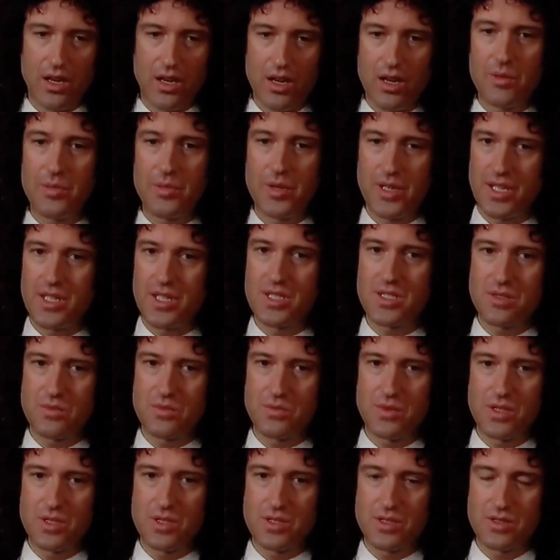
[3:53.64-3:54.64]

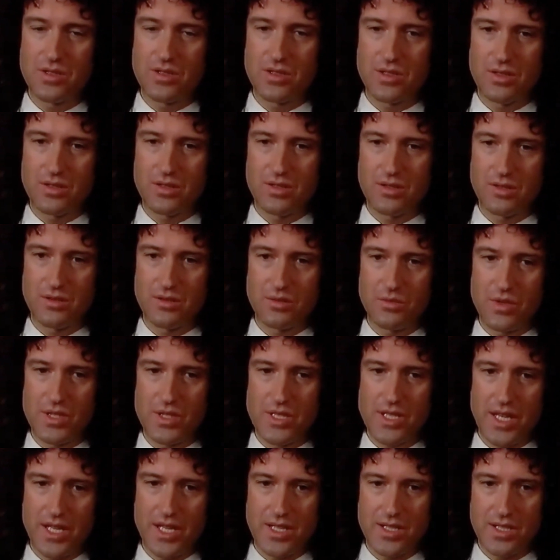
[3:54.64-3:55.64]
harmonies which,
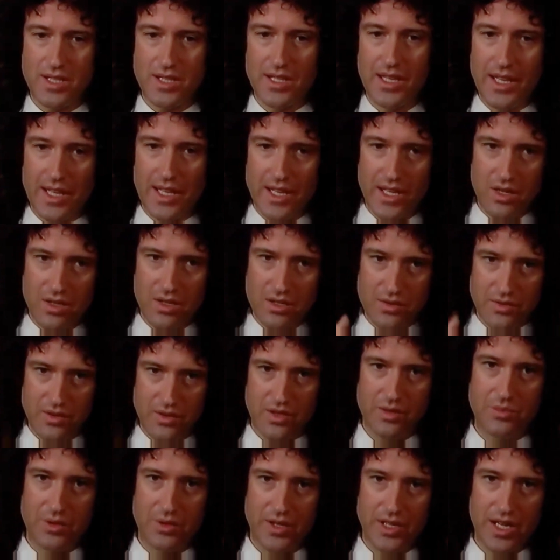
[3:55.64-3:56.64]
which had to lay
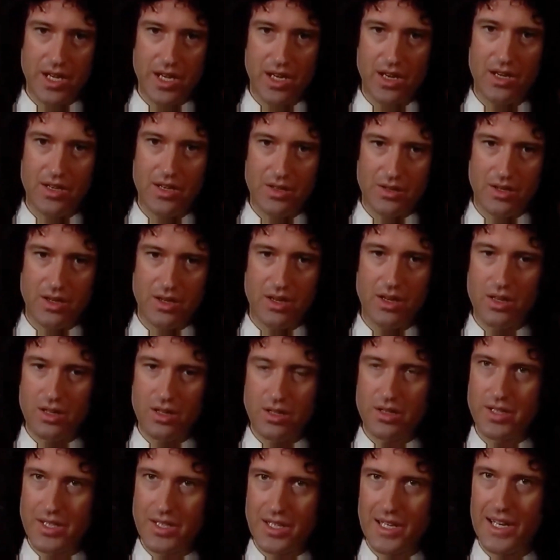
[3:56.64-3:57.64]
over a pretty ha
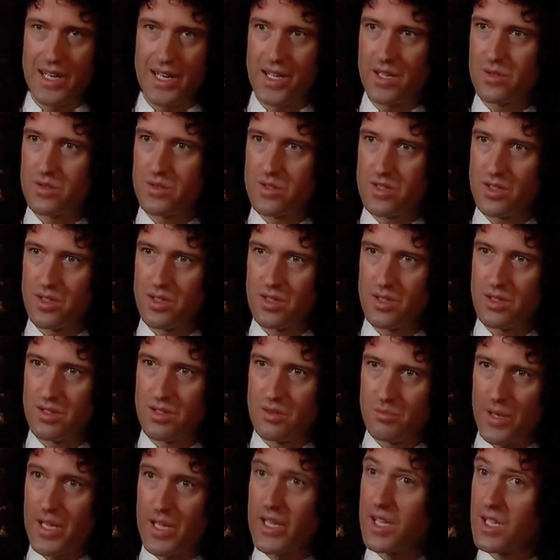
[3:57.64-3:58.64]
hard and loud
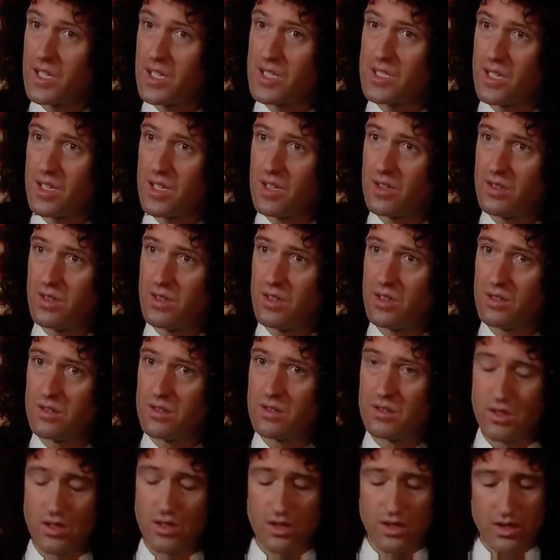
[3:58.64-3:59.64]
mm. backing sound, you
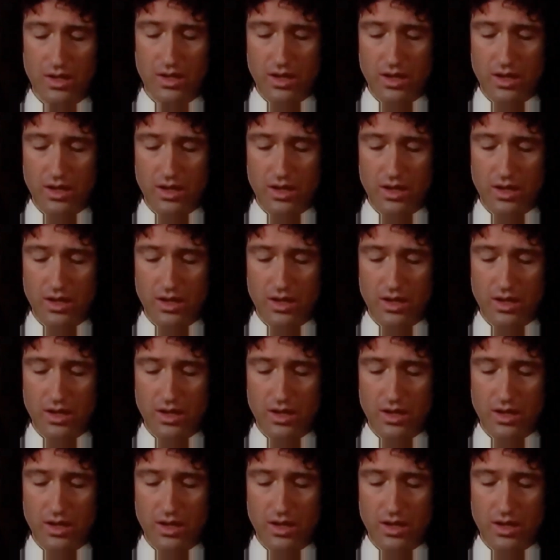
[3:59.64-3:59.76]
know.